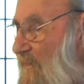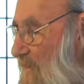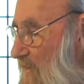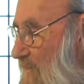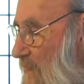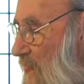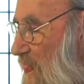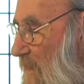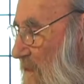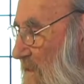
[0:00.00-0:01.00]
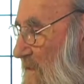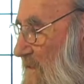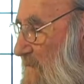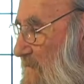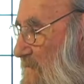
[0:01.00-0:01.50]
But let's see,
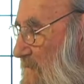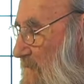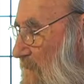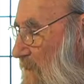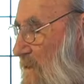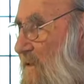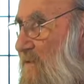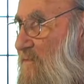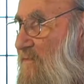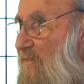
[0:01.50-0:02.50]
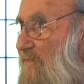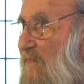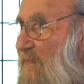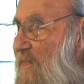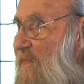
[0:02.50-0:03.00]
the fool on the tarot deck is
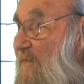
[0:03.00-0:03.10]
0.